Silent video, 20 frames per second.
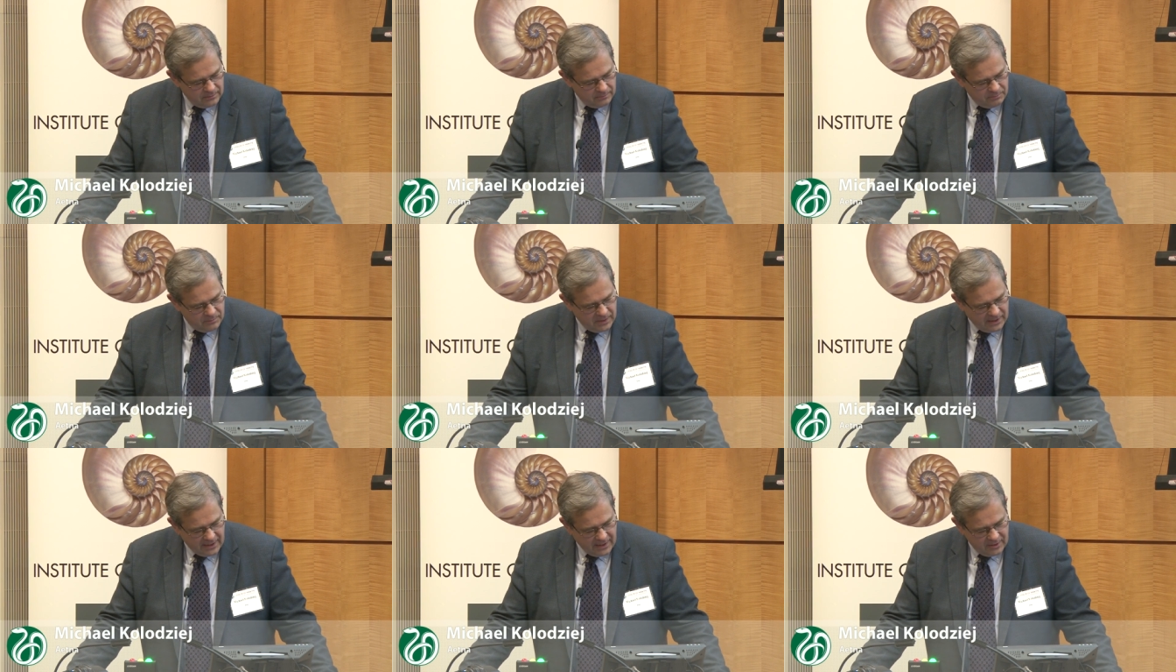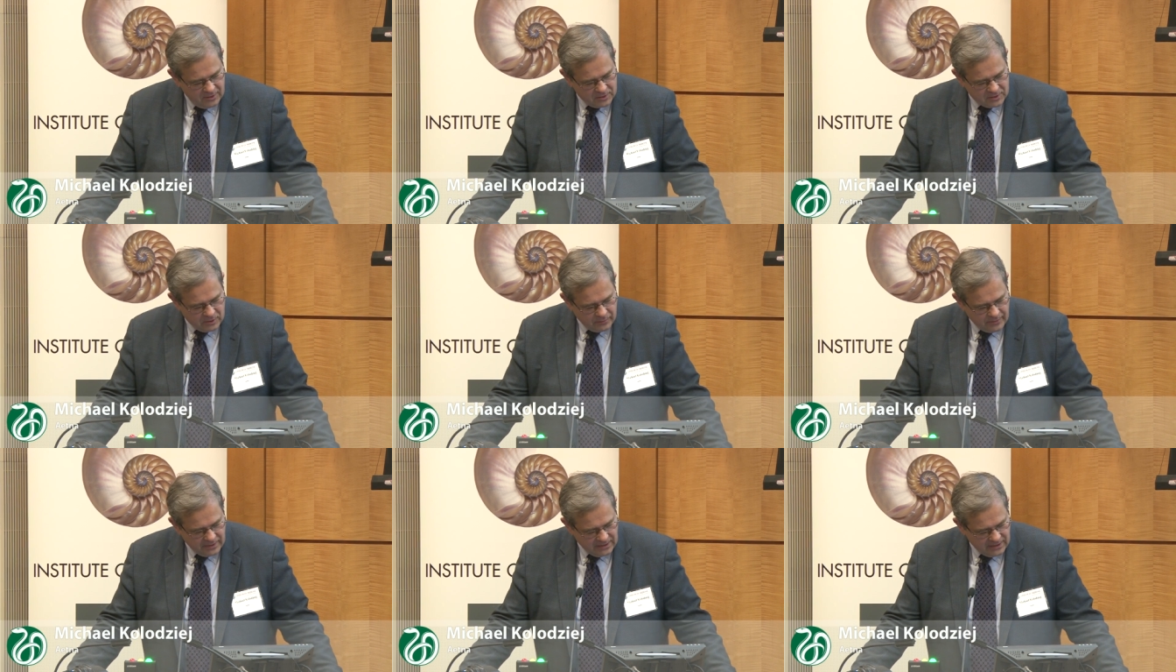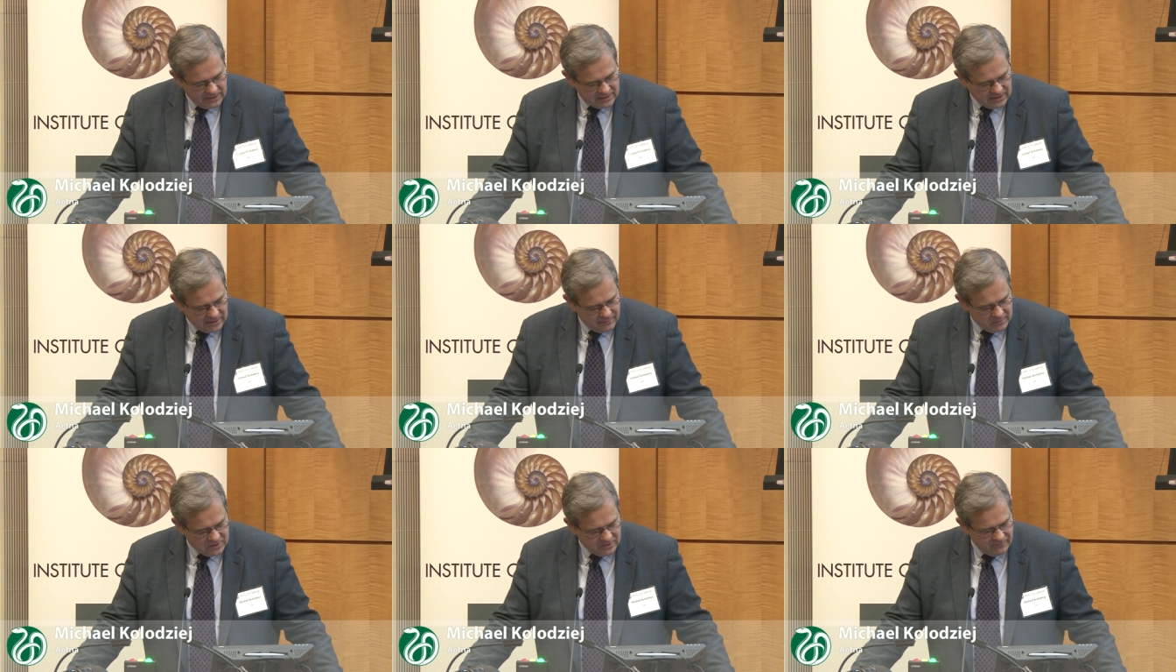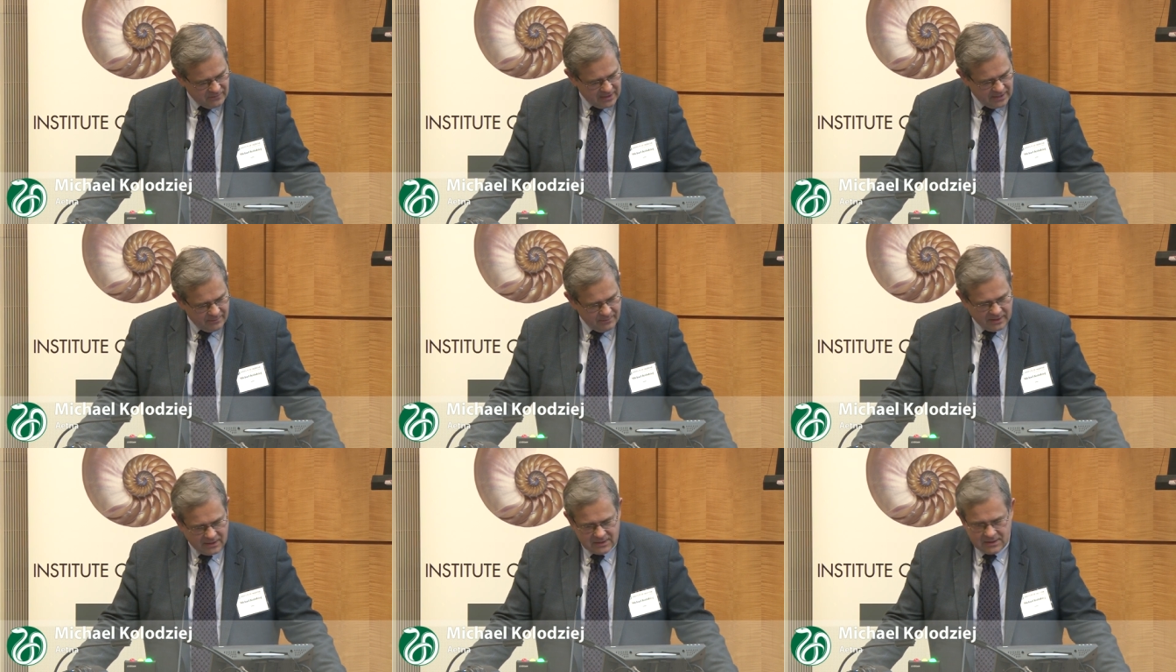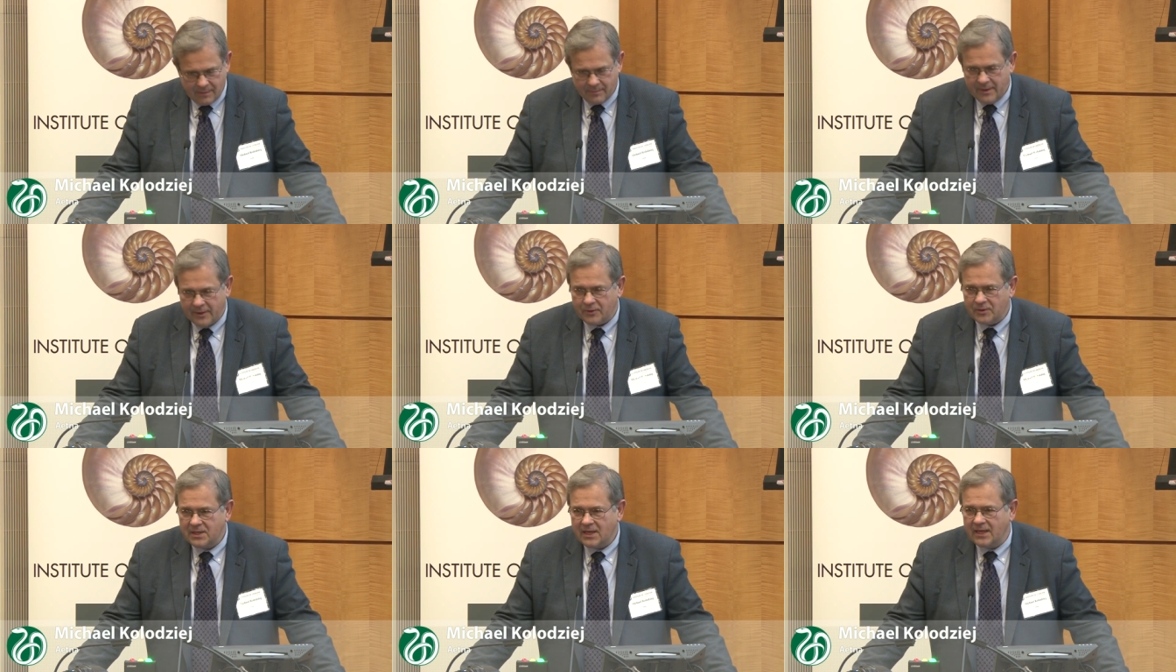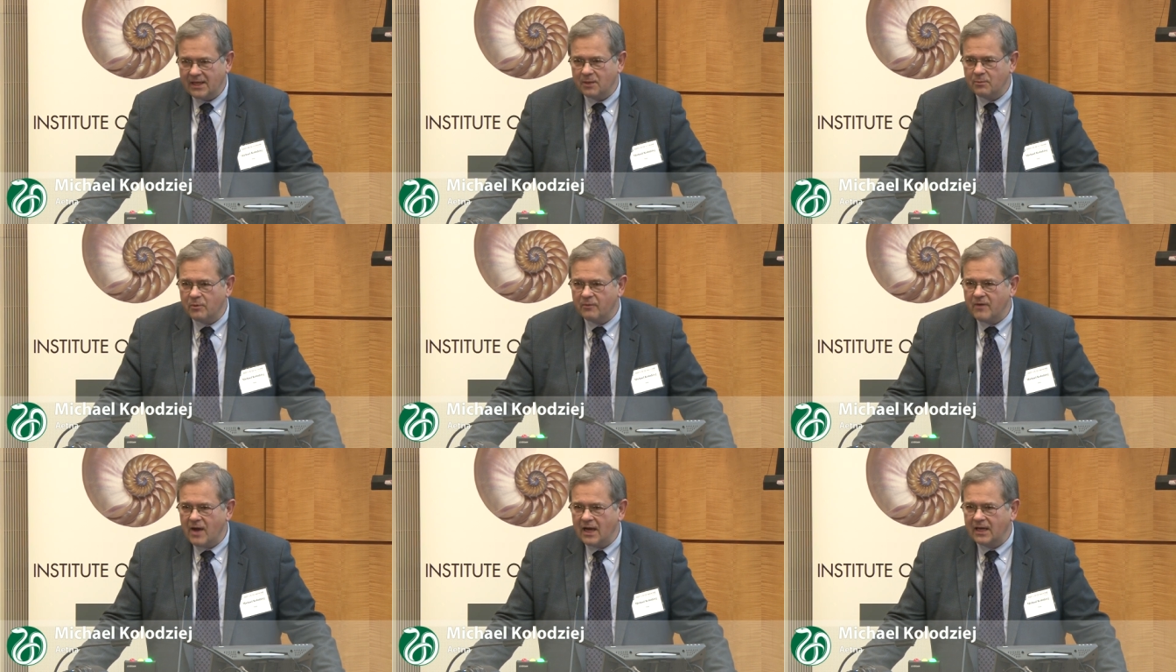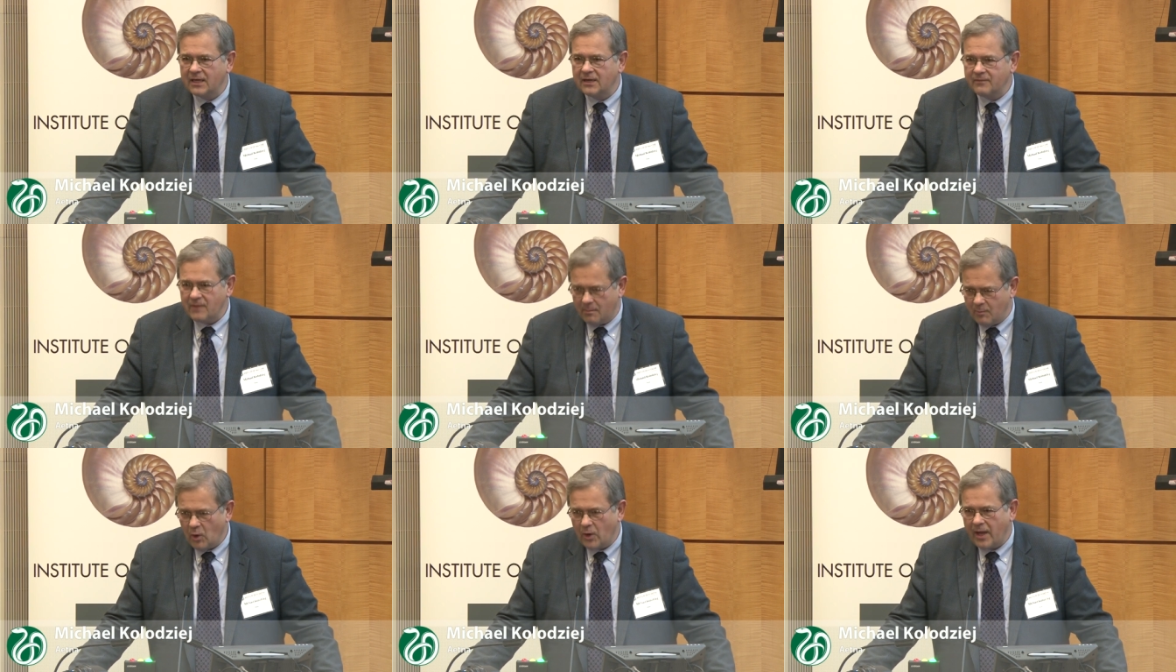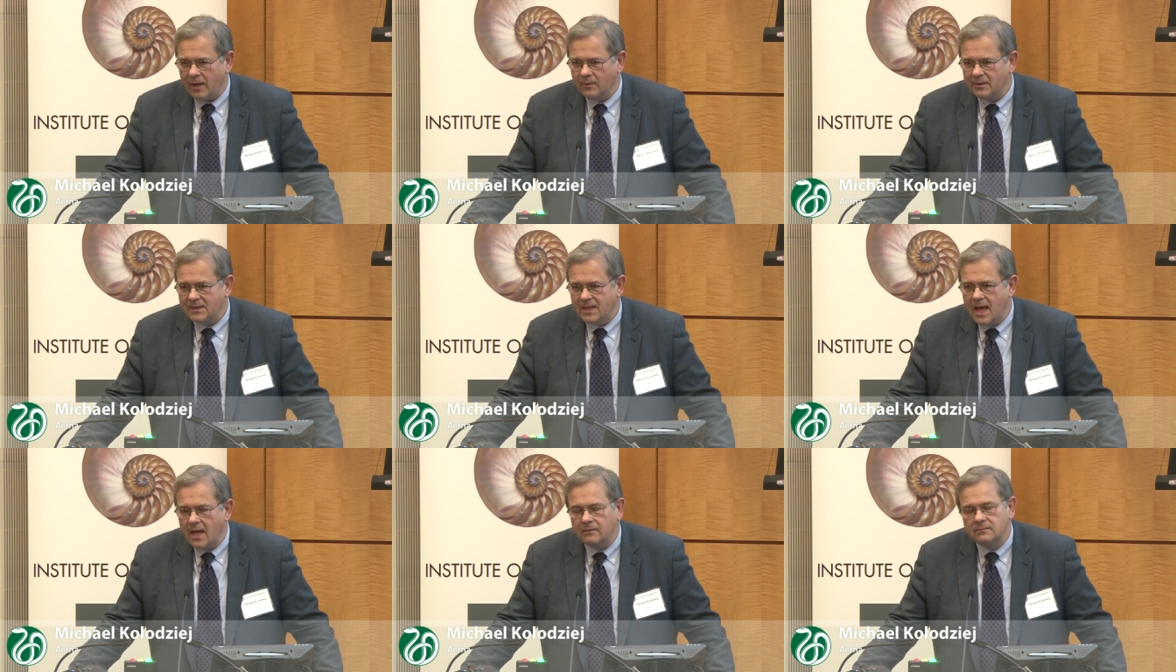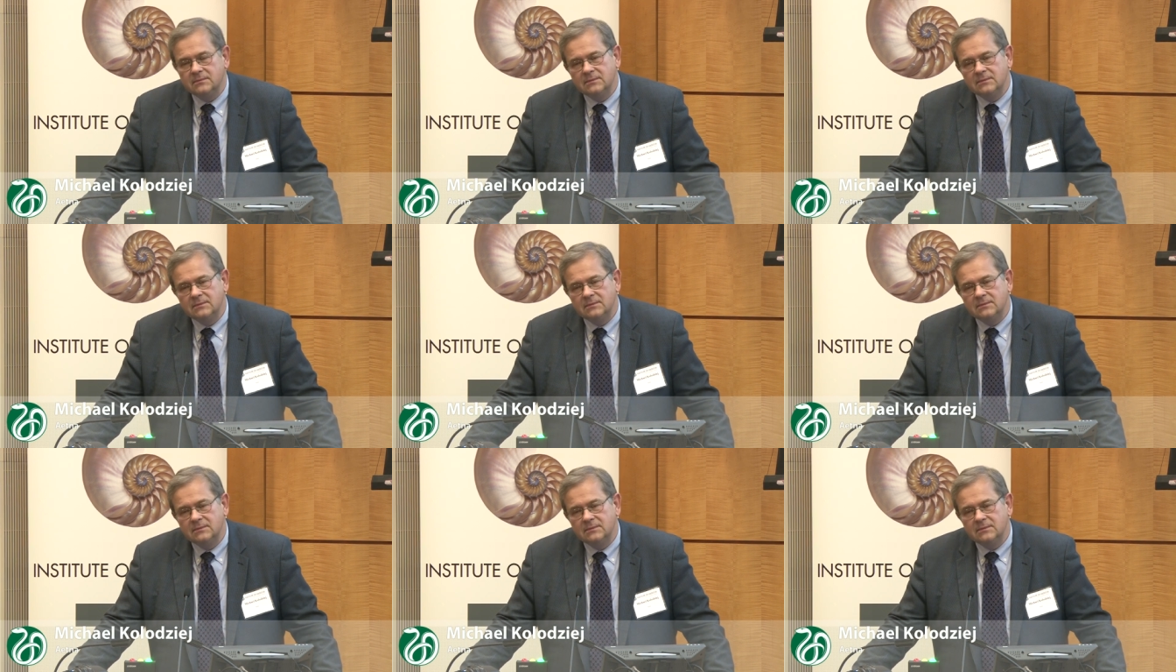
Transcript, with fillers: but I also realize I was invited because I'm entertaining and provocative. I'm okay with that.